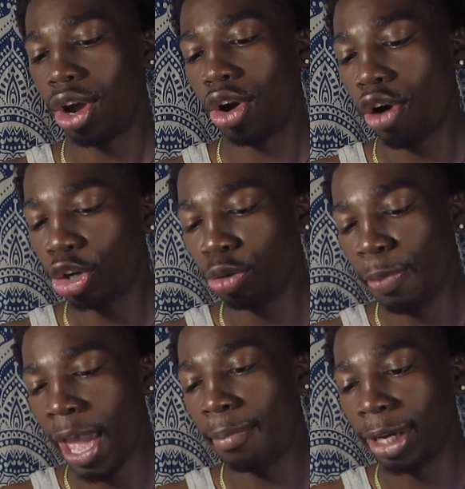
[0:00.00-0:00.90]
Girl, you
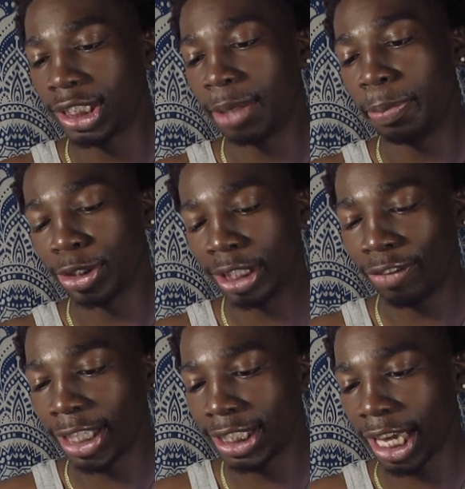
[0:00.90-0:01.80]
mad, musty, pierced the
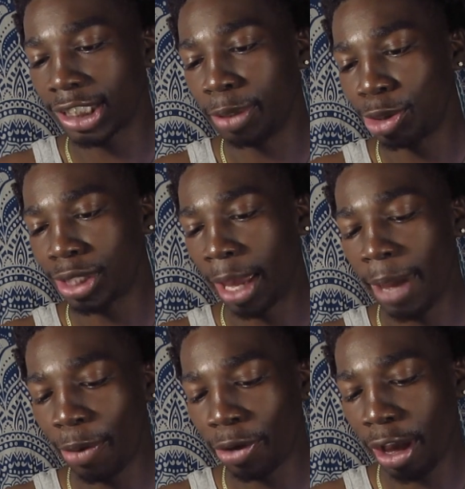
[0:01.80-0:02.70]
face ass bitch. That
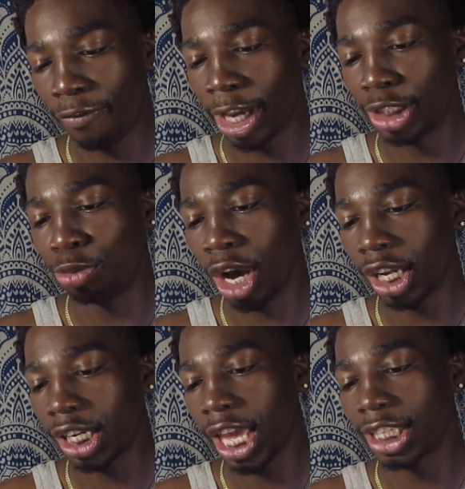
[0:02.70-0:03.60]
metal in your face, you
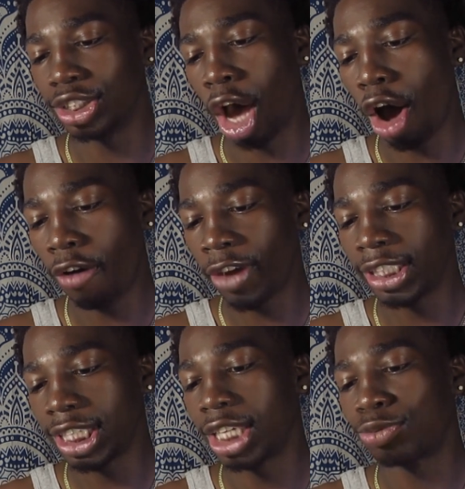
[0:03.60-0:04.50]
ugly ass dog
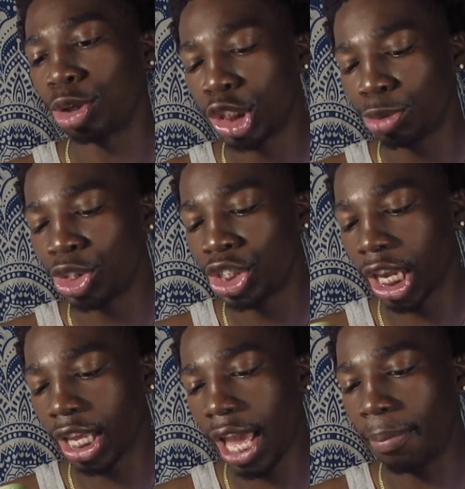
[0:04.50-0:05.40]
face ass rotisserie
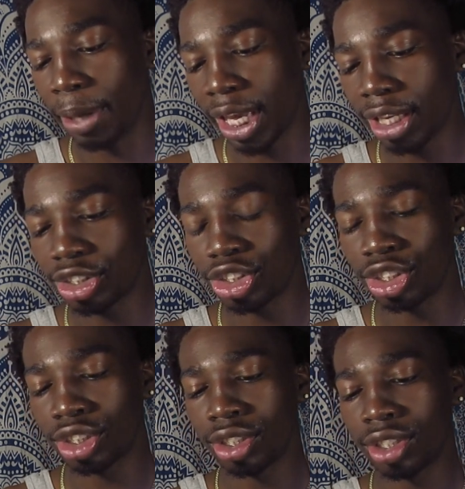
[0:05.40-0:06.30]
chicken neck bitch.